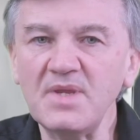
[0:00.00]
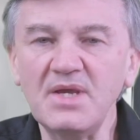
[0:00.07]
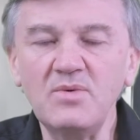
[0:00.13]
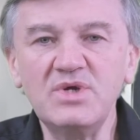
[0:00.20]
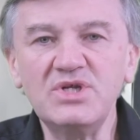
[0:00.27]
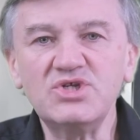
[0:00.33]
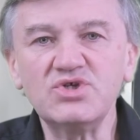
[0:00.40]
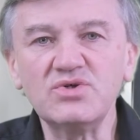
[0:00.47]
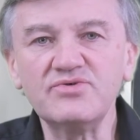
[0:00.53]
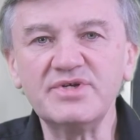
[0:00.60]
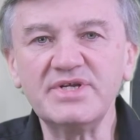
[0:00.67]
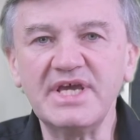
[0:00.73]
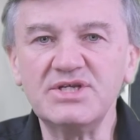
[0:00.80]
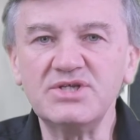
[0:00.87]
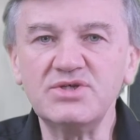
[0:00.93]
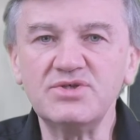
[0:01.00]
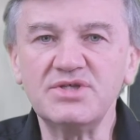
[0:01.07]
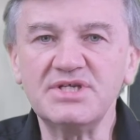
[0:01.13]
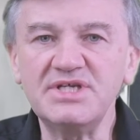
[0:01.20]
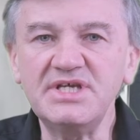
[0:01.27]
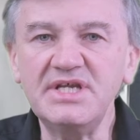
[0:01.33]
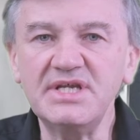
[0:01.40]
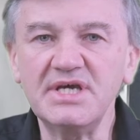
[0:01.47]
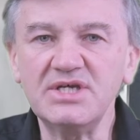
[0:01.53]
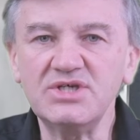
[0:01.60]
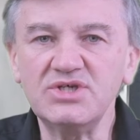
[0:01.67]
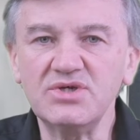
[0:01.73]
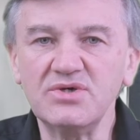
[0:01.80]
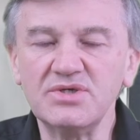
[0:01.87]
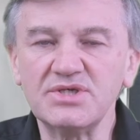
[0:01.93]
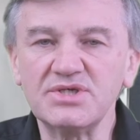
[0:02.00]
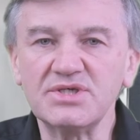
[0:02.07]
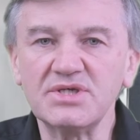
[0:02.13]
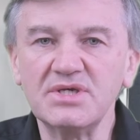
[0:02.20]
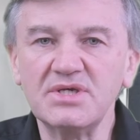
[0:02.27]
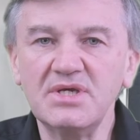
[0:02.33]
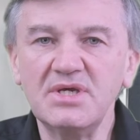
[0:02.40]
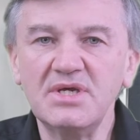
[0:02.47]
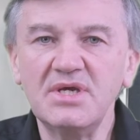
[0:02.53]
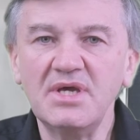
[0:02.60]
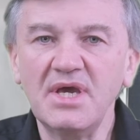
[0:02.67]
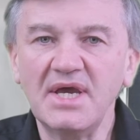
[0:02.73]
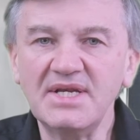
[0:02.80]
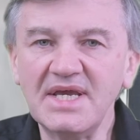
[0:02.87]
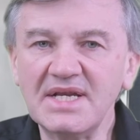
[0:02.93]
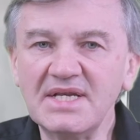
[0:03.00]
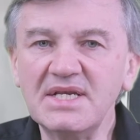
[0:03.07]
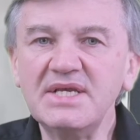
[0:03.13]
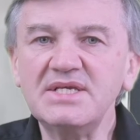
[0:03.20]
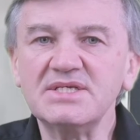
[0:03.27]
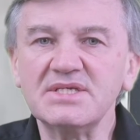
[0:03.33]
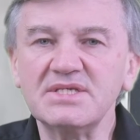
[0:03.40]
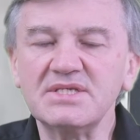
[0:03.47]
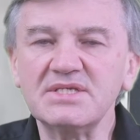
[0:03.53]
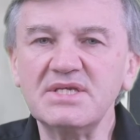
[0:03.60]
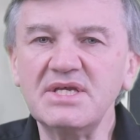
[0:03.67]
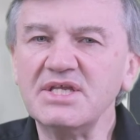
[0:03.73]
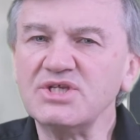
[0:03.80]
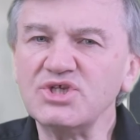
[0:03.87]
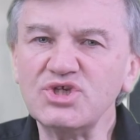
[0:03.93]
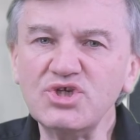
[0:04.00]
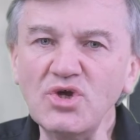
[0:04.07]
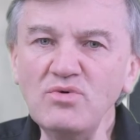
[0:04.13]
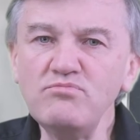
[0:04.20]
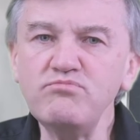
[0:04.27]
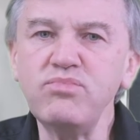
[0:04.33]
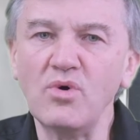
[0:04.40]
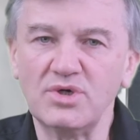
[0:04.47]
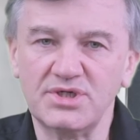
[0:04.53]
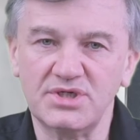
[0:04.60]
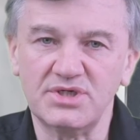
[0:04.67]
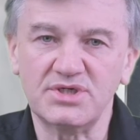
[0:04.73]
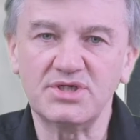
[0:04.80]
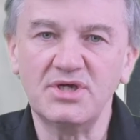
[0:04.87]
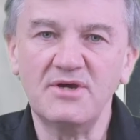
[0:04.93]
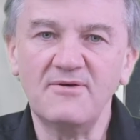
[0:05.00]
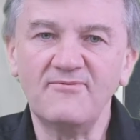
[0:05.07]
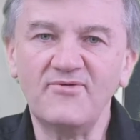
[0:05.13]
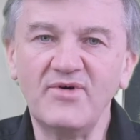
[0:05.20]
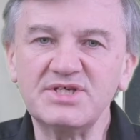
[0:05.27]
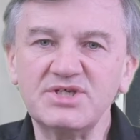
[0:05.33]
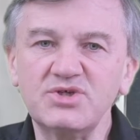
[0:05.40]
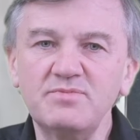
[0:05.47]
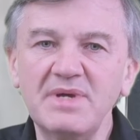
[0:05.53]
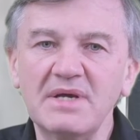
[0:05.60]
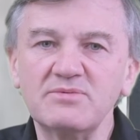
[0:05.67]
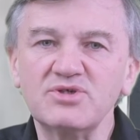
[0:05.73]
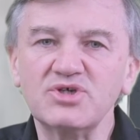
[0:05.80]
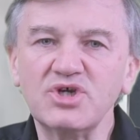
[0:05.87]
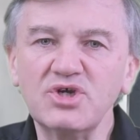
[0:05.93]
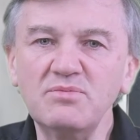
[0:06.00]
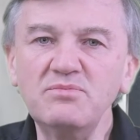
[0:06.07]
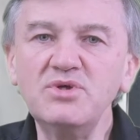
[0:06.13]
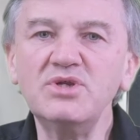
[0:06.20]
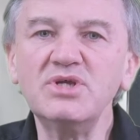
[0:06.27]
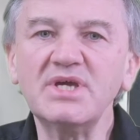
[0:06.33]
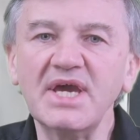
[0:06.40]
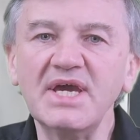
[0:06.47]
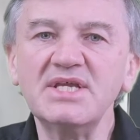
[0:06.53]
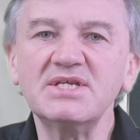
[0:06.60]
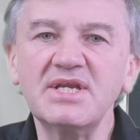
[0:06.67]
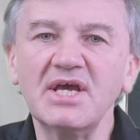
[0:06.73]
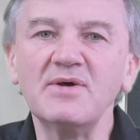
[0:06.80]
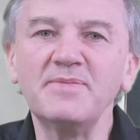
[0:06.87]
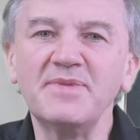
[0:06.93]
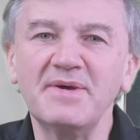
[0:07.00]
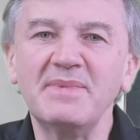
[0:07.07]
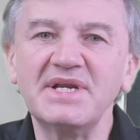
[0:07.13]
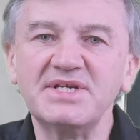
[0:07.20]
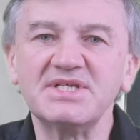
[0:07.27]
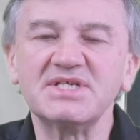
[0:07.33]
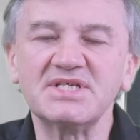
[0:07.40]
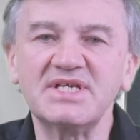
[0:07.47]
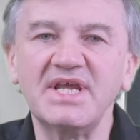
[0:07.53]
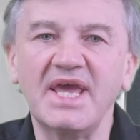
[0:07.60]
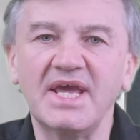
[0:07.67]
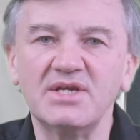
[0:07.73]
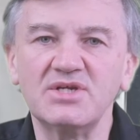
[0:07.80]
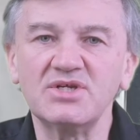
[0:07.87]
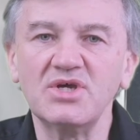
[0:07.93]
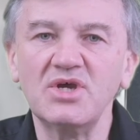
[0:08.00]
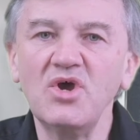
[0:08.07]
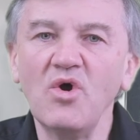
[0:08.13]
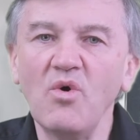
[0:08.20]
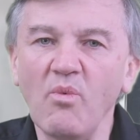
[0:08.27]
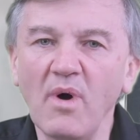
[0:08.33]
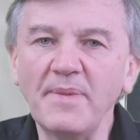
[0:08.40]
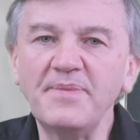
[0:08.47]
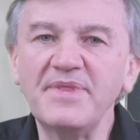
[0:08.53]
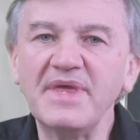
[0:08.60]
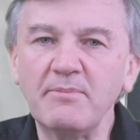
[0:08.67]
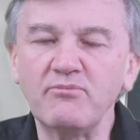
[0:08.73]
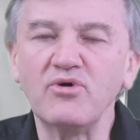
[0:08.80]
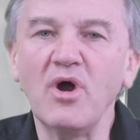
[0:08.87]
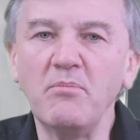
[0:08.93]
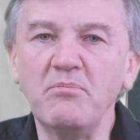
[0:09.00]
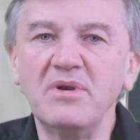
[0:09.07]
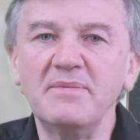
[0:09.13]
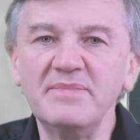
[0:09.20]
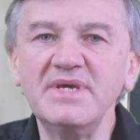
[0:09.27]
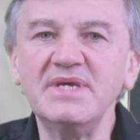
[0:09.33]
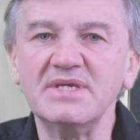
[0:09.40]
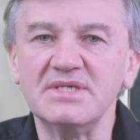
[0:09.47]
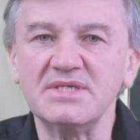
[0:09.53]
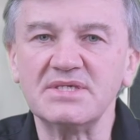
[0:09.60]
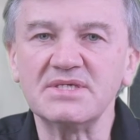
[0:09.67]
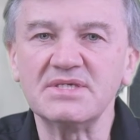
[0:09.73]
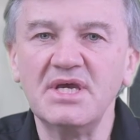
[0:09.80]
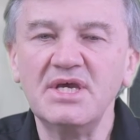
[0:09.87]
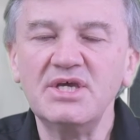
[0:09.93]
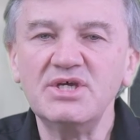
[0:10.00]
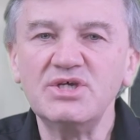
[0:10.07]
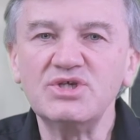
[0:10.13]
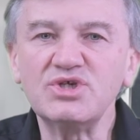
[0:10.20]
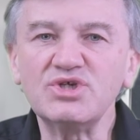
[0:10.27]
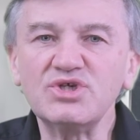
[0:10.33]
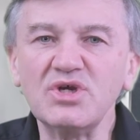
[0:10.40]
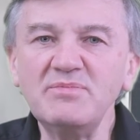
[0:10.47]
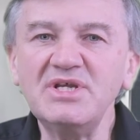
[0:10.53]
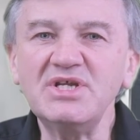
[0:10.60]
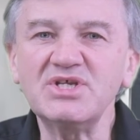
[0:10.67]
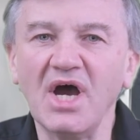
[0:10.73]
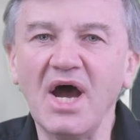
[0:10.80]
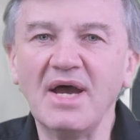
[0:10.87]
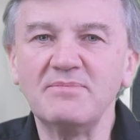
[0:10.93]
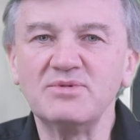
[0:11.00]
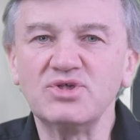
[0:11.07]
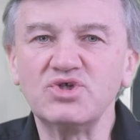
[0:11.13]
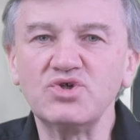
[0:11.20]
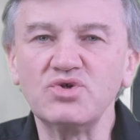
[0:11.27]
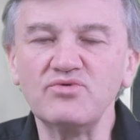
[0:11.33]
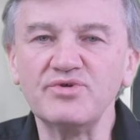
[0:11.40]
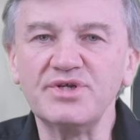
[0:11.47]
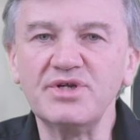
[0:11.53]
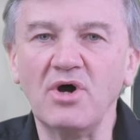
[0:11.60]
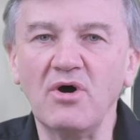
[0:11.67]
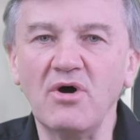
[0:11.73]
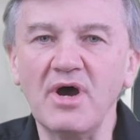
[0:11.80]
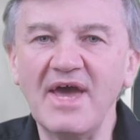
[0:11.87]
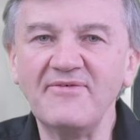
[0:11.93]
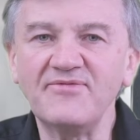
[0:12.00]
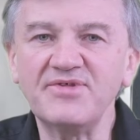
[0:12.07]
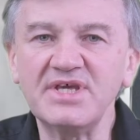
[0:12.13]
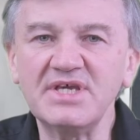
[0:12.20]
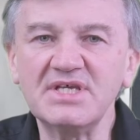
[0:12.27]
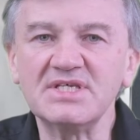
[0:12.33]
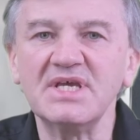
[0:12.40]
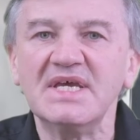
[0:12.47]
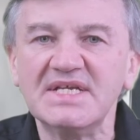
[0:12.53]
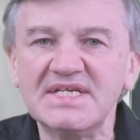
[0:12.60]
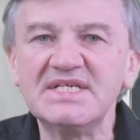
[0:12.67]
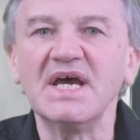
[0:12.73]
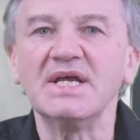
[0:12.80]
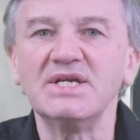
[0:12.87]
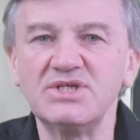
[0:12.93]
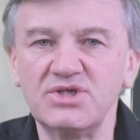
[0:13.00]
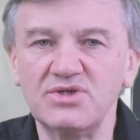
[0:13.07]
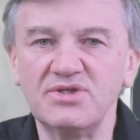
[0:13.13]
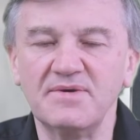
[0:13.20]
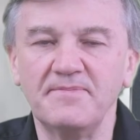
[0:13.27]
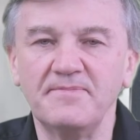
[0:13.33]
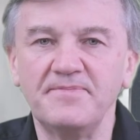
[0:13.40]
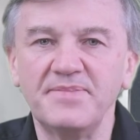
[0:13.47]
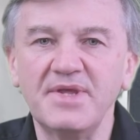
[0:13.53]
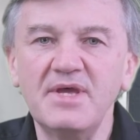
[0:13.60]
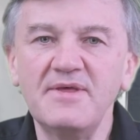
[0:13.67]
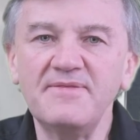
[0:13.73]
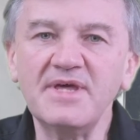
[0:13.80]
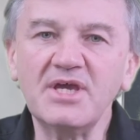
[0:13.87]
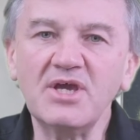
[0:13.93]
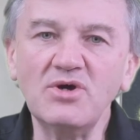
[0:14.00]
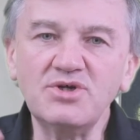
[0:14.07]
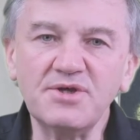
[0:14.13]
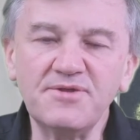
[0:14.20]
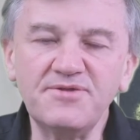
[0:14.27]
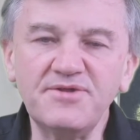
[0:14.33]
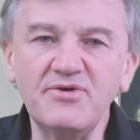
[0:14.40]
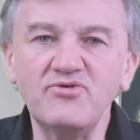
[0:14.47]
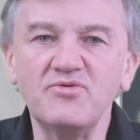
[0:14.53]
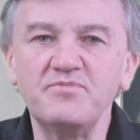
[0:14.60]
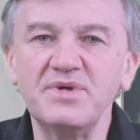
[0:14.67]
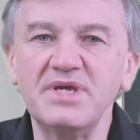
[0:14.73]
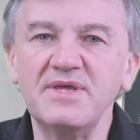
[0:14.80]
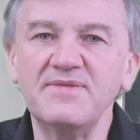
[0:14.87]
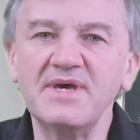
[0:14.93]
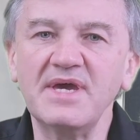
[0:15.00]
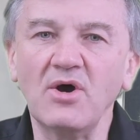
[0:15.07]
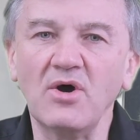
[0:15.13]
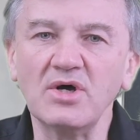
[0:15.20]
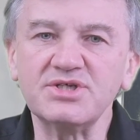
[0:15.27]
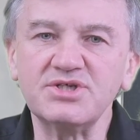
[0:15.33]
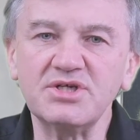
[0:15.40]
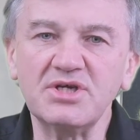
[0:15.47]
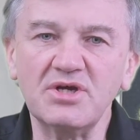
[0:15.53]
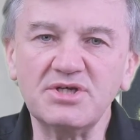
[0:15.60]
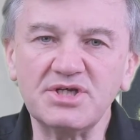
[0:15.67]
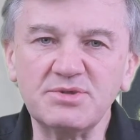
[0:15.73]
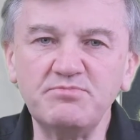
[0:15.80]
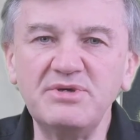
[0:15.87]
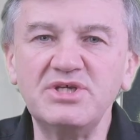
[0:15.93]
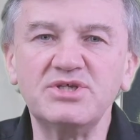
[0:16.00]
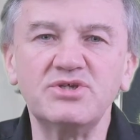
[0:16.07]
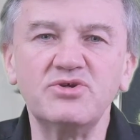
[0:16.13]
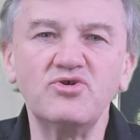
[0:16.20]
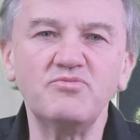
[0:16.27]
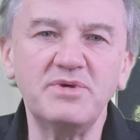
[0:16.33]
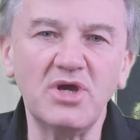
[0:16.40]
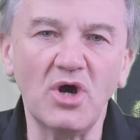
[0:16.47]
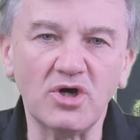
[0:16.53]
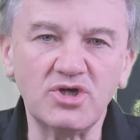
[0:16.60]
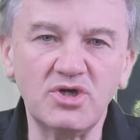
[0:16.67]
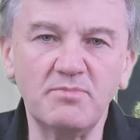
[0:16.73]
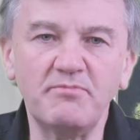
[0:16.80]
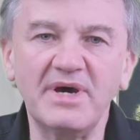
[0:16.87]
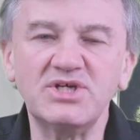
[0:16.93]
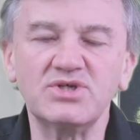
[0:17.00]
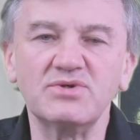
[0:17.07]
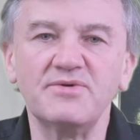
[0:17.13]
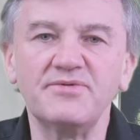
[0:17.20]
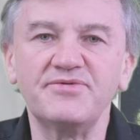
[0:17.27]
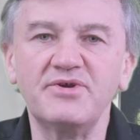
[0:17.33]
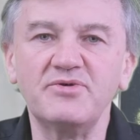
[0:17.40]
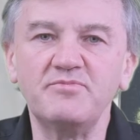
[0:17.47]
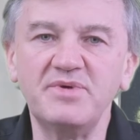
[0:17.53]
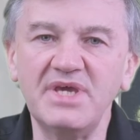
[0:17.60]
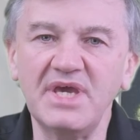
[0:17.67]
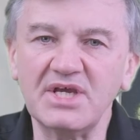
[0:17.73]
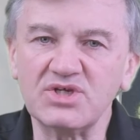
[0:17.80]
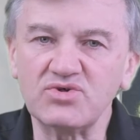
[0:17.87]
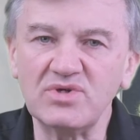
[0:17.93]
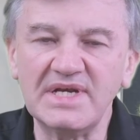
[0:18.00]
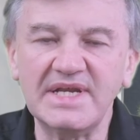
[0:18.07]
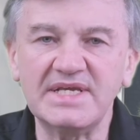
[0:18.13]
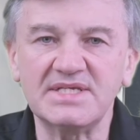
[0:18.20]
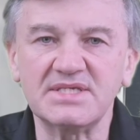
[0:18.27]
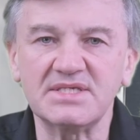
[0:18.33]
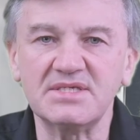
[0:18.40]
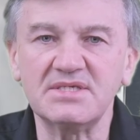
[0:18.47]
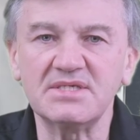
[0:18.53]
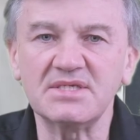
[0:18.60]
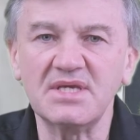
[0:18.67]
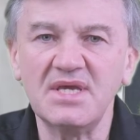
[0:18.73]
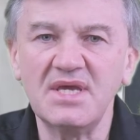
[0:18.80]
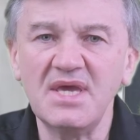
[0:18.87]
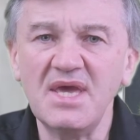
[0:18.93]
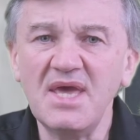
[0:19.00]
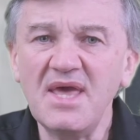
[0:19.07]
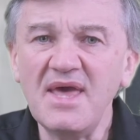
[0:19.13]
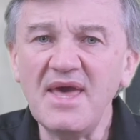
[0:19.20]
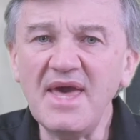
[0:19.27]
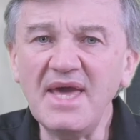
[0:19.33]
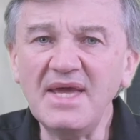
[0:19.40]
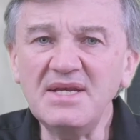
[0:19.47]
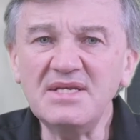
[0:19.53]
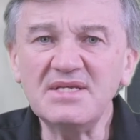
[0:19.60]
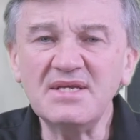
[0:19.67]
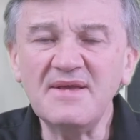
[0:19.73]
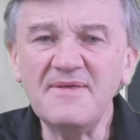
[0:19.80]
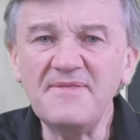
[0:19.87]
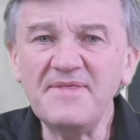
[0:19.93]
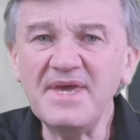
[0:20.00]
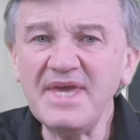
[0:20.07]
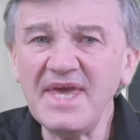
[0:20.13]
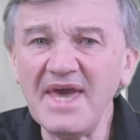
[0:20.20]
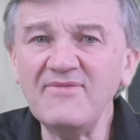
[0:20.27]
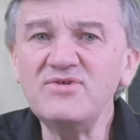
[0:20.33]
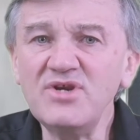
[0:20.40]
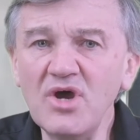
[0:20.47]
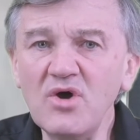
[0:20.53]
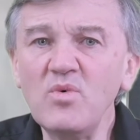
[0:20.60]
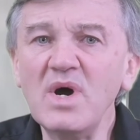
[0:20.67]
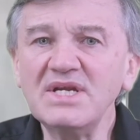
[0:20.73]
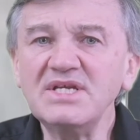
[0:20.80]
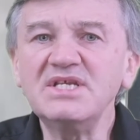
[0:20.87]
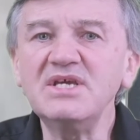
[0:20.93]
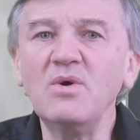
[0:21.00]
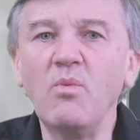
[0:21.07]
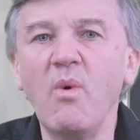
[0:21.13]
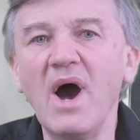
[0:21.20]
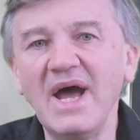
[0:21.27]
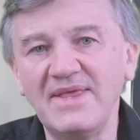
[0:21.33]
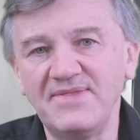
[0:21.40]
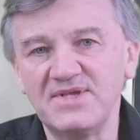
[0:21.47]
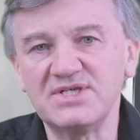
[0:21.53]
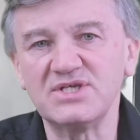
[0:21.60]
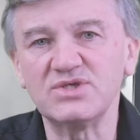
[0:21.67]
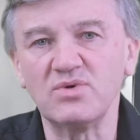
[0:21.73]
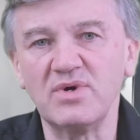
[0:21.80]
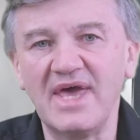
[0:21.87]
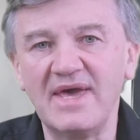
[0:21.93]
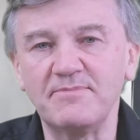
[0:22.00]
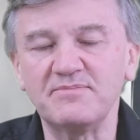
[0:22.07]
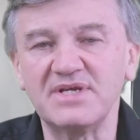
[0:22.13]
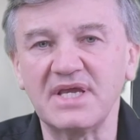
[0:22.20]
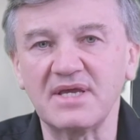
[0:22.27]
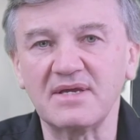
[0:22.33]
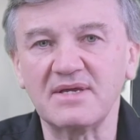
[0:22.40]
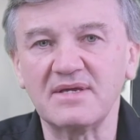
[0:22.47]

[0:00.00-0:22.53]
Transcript: When children get into the teenage years, and adolescents, it's so important for us to be able to communicate and help them understand what their problem is. So many times children are have things done to them. They go to therapy, they ask to go to speech therapy, occupational therapy, extra lessons, and they have no idea why this is all happening.